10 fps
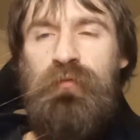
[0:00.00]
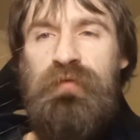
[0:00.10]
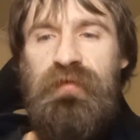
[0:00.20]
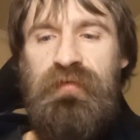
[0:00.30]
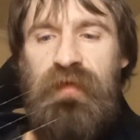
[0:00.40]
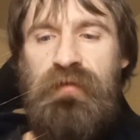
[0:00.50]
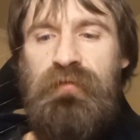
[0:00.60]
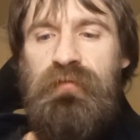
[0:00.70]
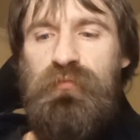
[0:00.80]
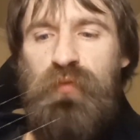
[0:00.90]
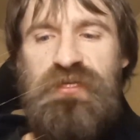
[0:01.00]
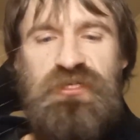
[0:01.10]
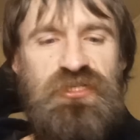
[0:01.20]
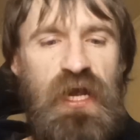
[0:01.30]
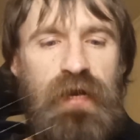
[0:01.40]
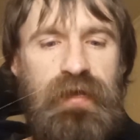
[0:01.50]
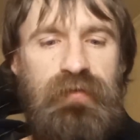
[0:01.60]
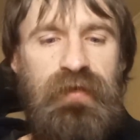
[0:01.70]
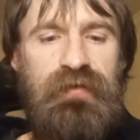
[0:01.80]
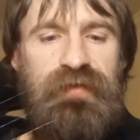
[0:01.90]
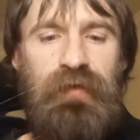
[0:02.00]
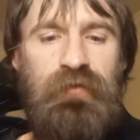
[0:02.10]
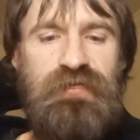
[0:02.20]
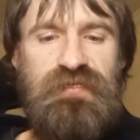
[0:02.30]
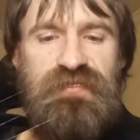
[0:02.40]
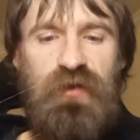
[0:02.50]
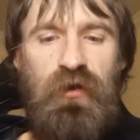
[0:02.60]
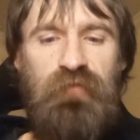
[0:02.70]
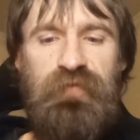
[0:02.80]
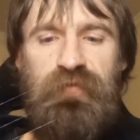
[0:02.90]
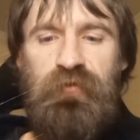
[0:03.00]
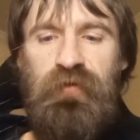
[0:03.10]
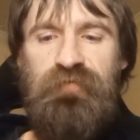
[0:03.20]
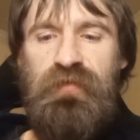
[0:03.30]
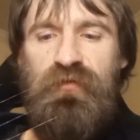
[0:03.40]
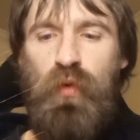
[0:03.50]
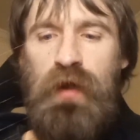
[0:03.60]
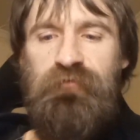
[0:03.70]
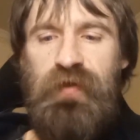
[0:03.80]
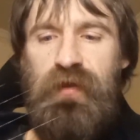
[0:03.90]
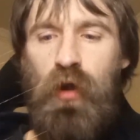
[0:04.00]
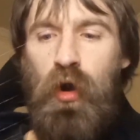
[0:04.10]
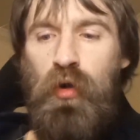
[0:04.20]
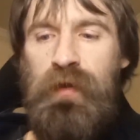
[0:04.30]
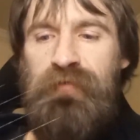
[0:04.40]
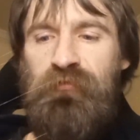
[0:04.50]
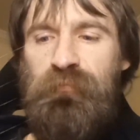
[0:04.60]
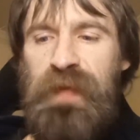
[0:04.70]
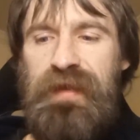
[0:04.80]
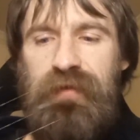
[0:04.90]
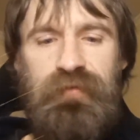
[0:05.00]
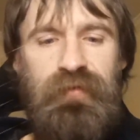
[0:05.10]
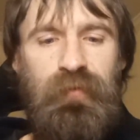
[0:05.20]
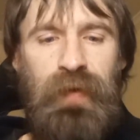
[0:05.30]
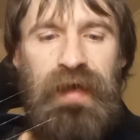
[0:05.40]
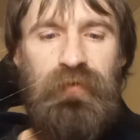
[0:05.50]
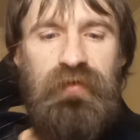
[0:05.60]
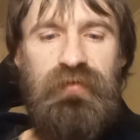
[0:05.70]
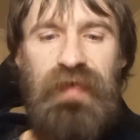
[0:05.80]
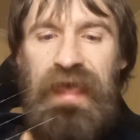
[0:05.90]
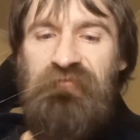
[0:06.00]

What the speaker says: It was a sentence which Johnny, the intelligence officer of his squadron, always repeated to the pilots